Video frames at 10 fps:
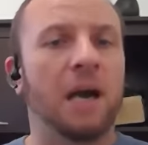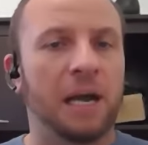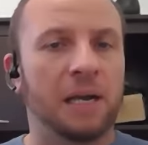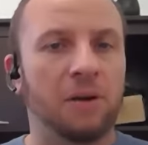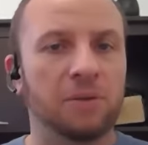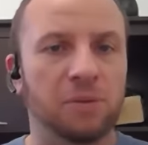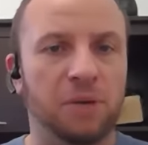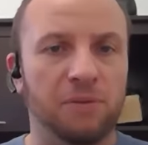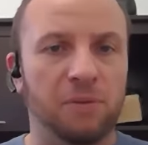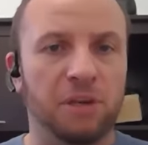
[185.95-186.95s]
I can also
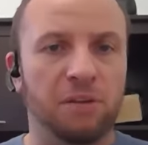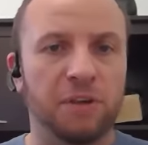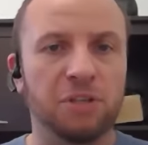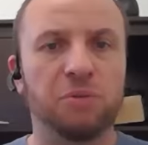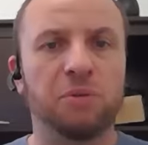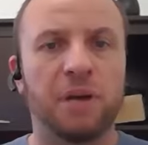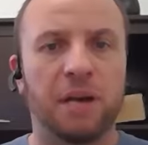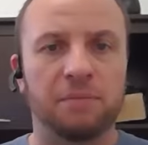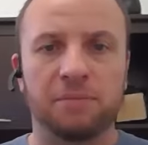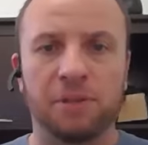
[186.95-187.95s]
give you an individual that